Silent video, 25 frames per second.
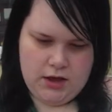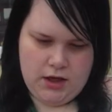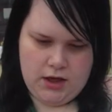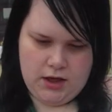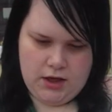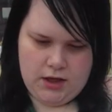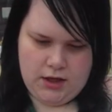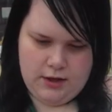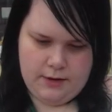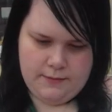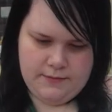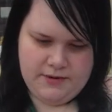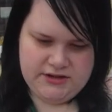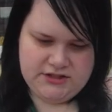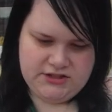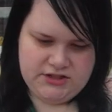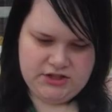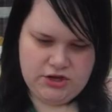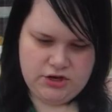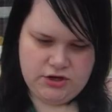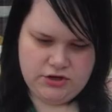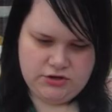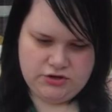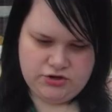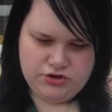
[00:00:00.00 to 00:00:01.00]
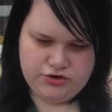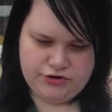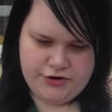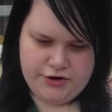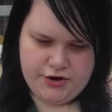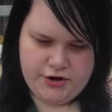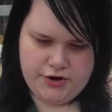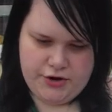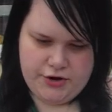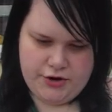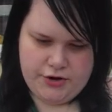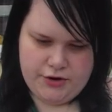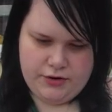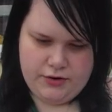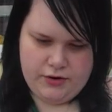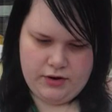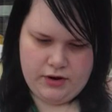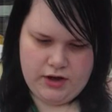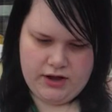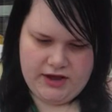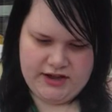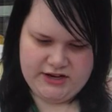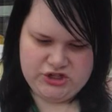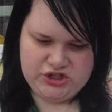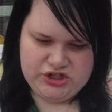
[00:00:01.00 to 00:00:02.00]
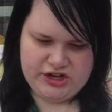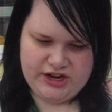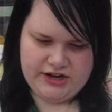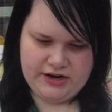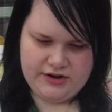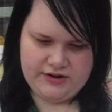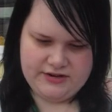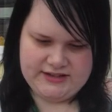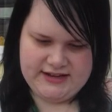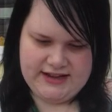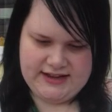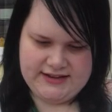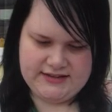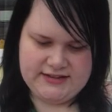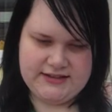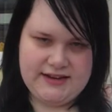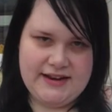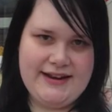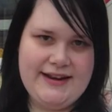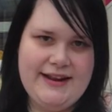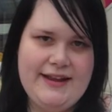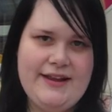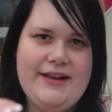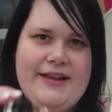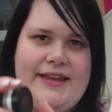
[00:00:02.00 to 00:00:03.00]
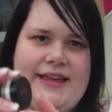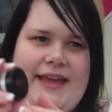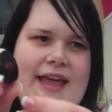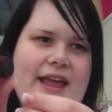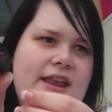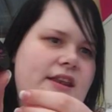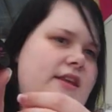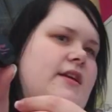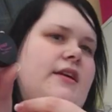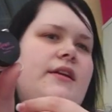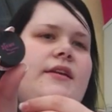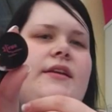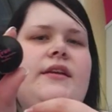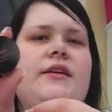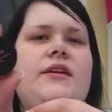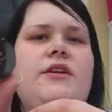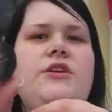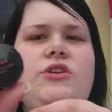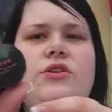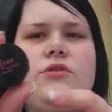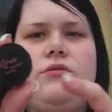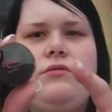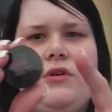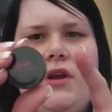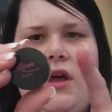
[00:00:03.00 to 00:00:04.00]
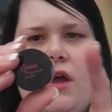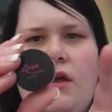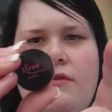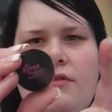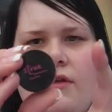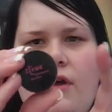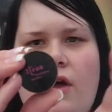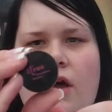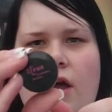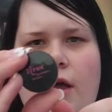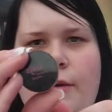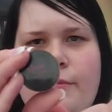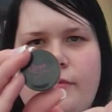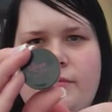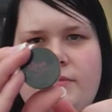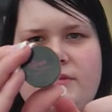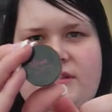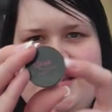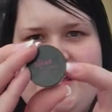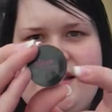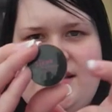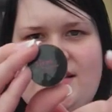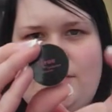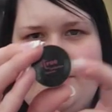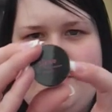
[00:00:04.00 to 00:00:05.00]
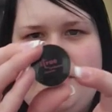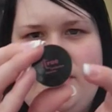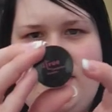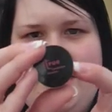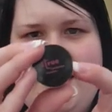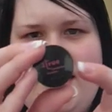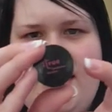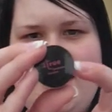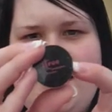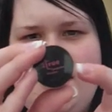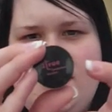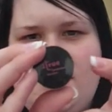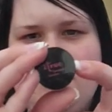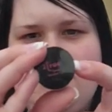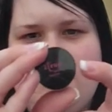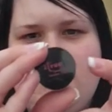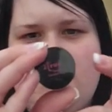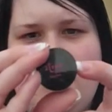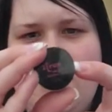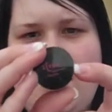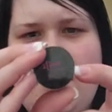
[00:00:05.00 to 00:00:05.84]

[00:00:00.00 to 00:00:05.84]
a Too True Eyeshadow Dazzler. Now again, you'll know that I'm obsessed with these,